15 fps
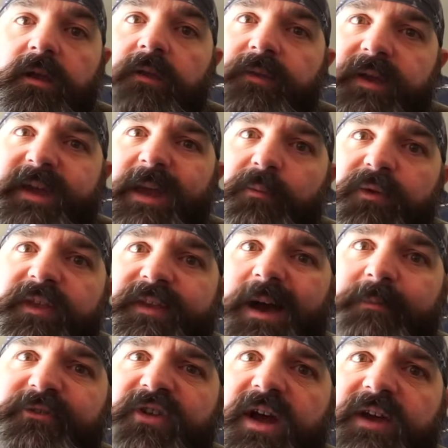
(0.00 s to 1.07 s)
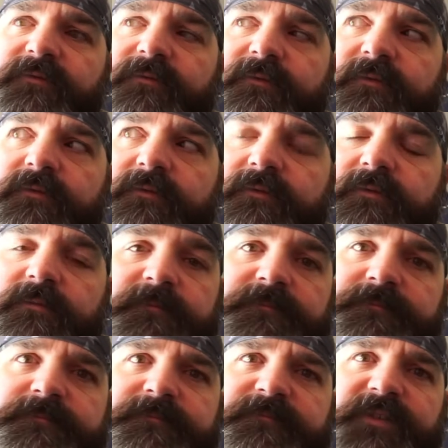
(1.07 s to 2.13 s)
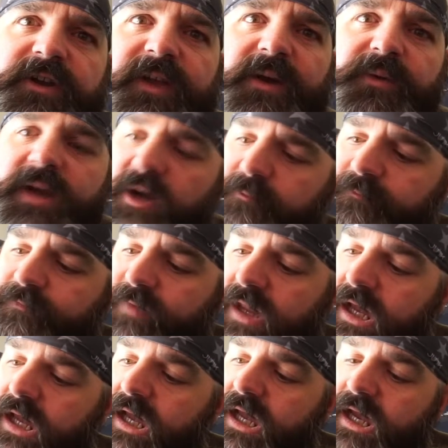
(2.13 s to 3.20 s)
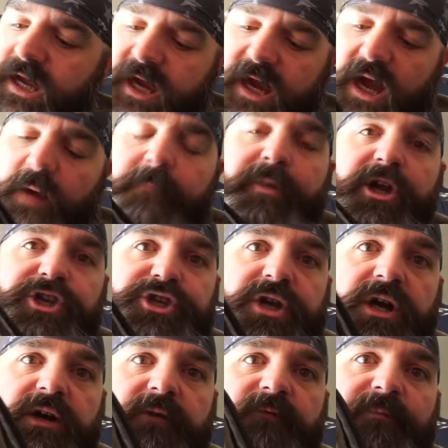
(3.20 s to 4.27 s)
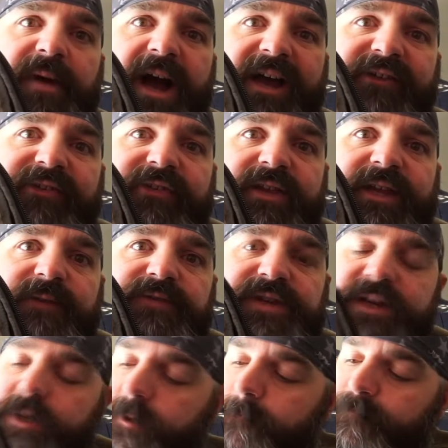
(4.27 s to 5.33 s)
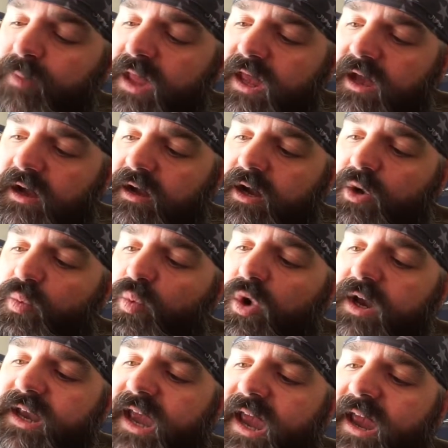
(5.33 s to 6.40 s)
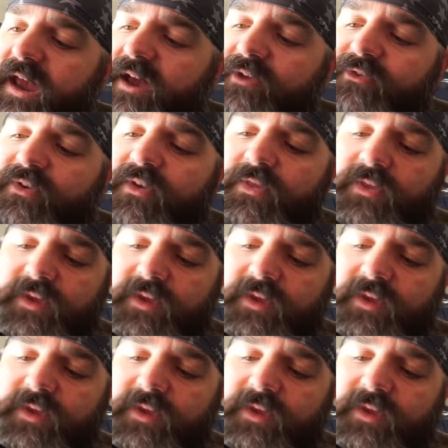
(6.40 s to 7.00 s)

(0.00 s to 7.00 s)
They came with the Tops knife. Figure that one out. A bunch of pocket sleeves here. One has